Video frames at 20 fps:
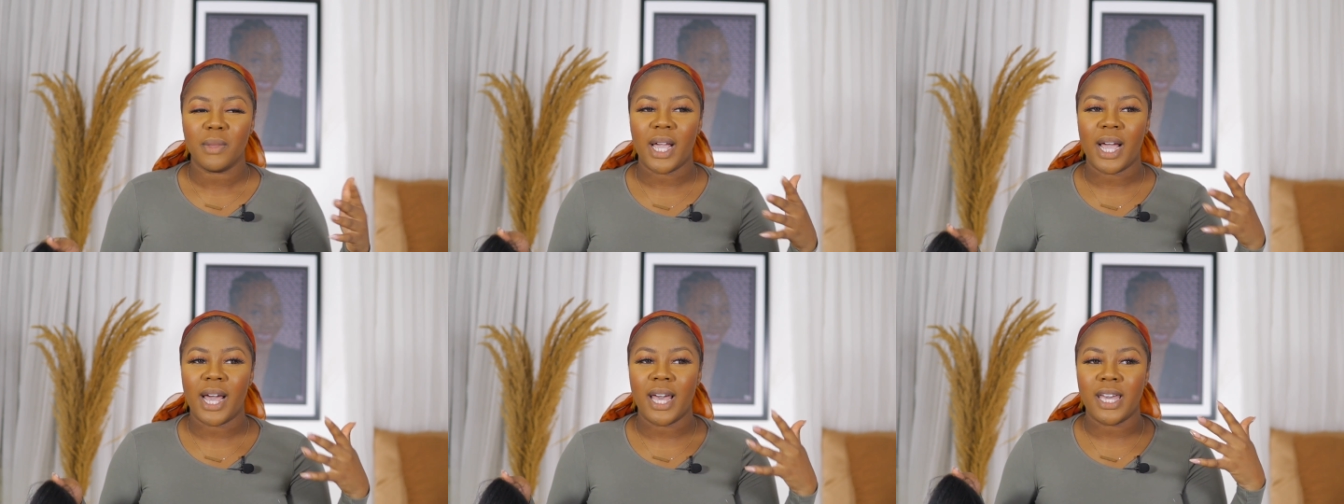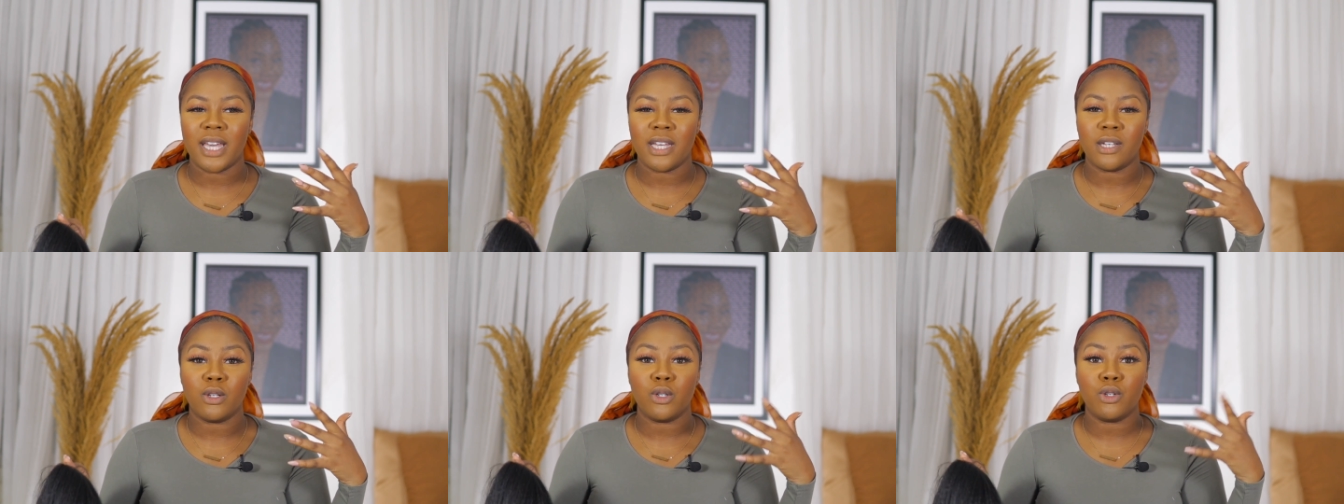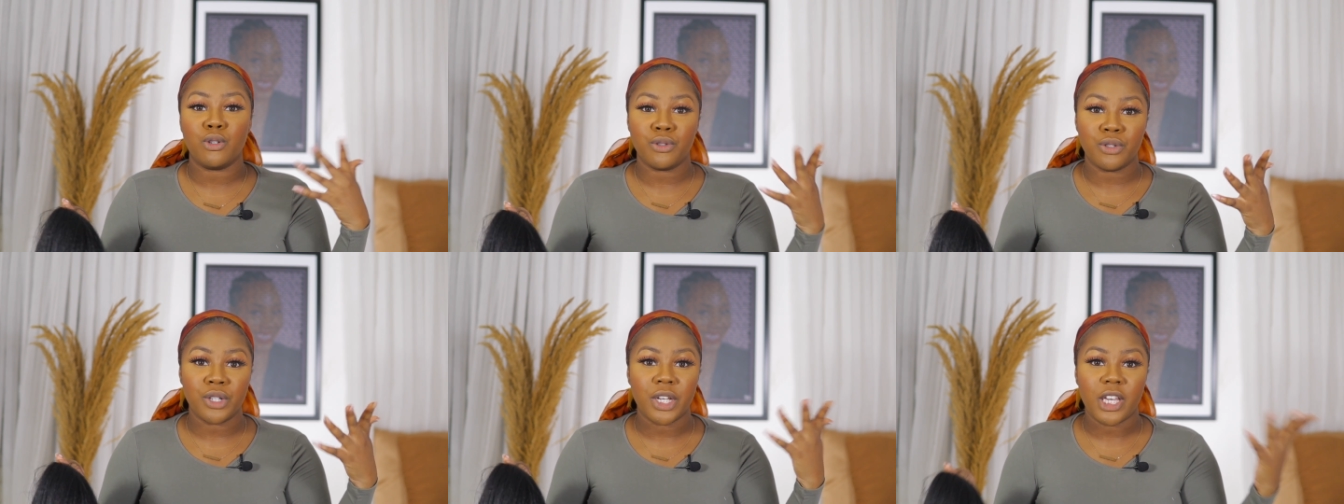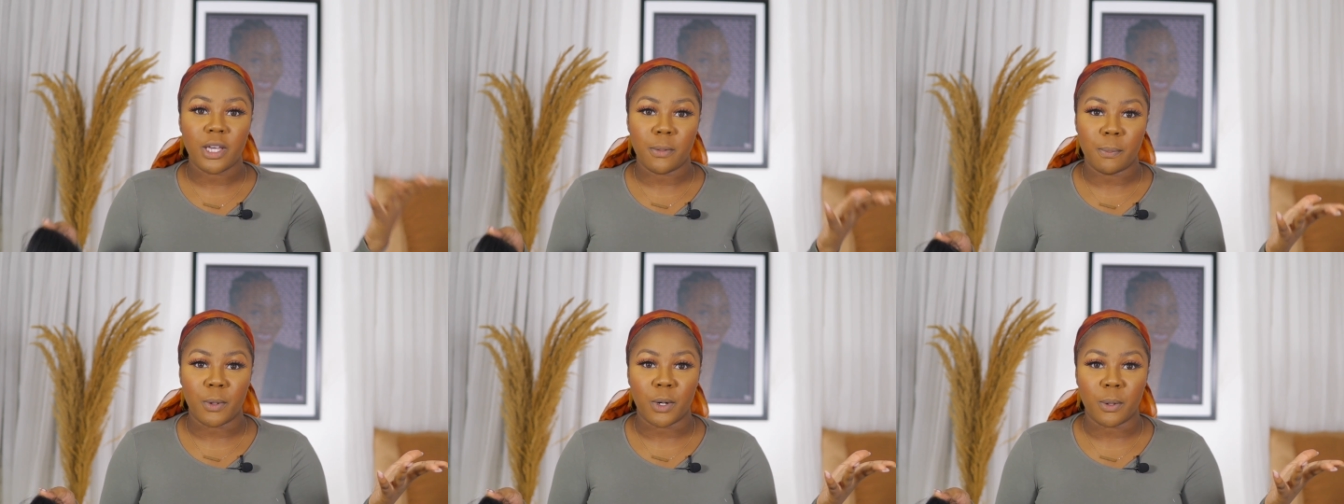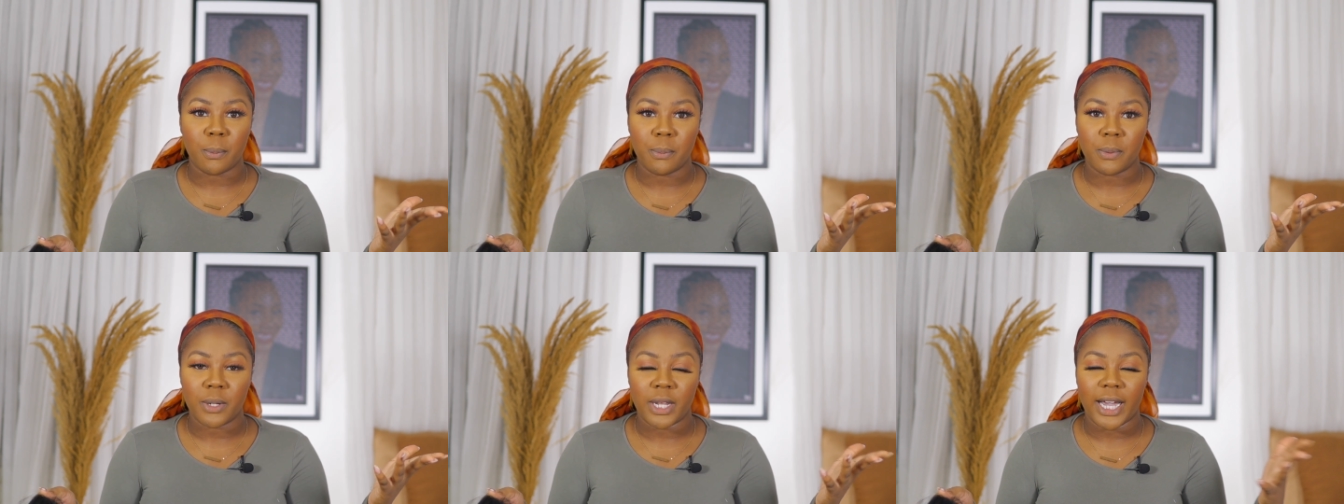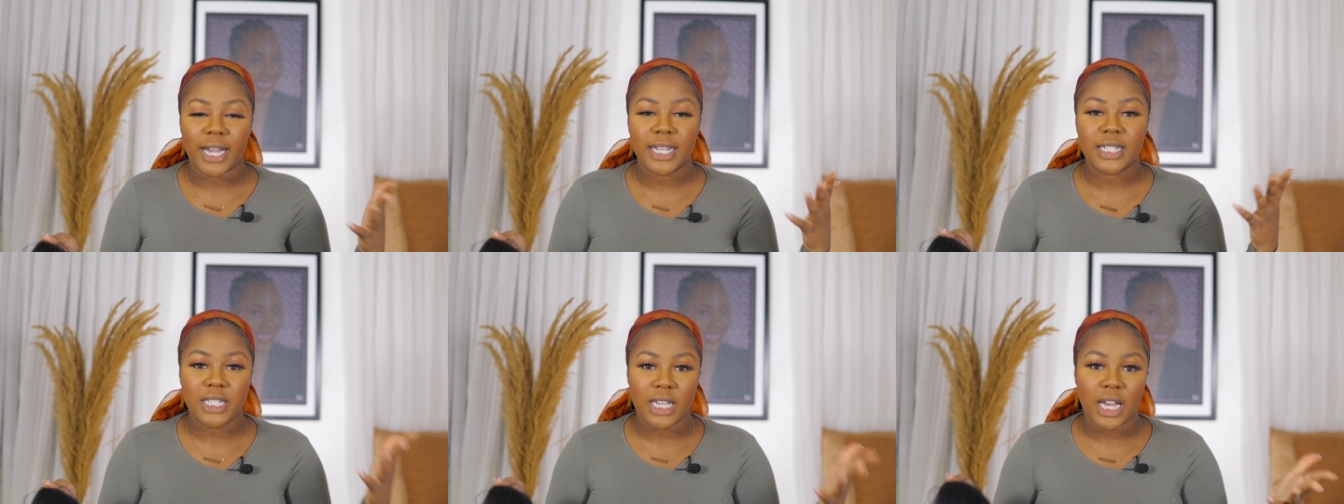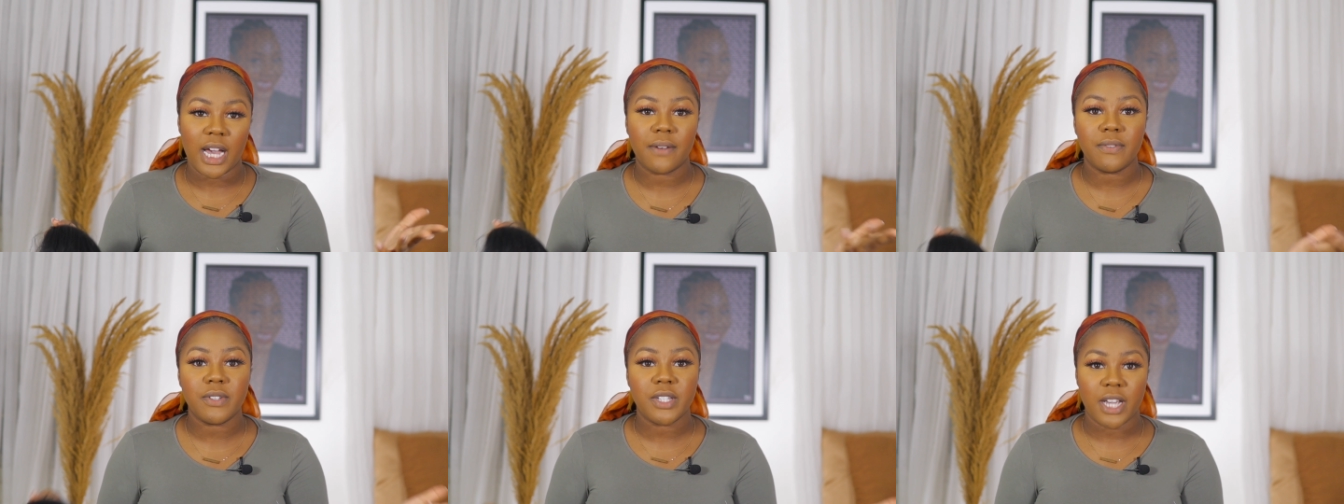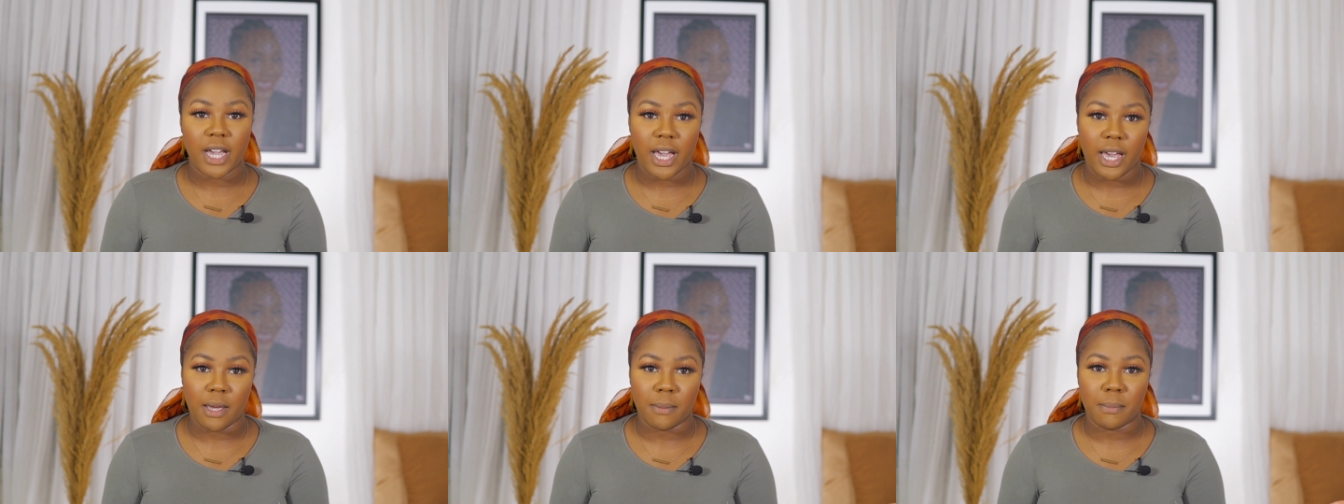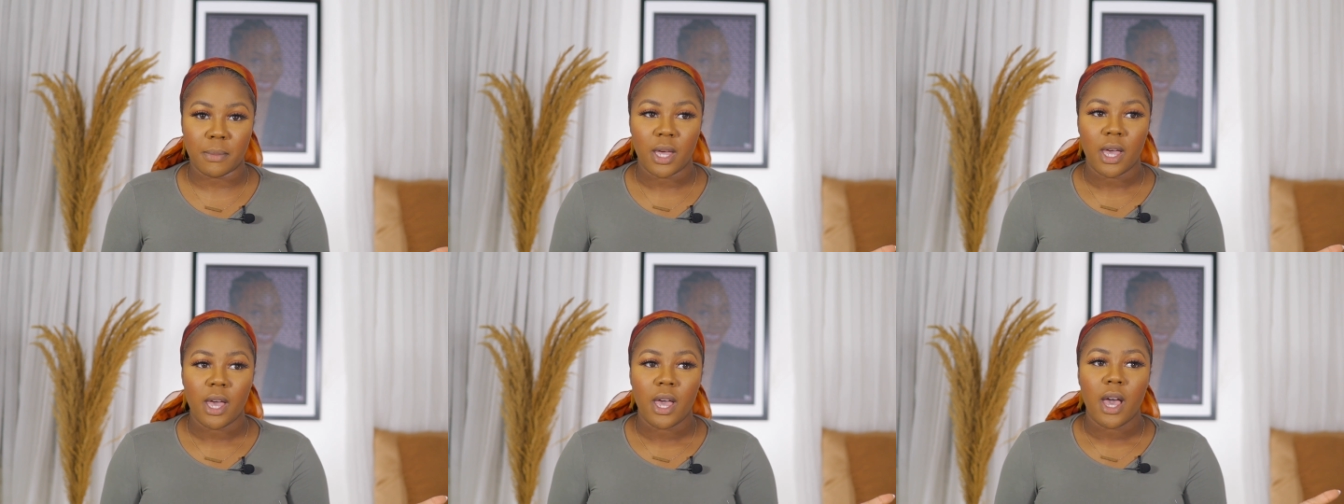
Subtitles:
I couldn't keep up. Like, I didn't have time.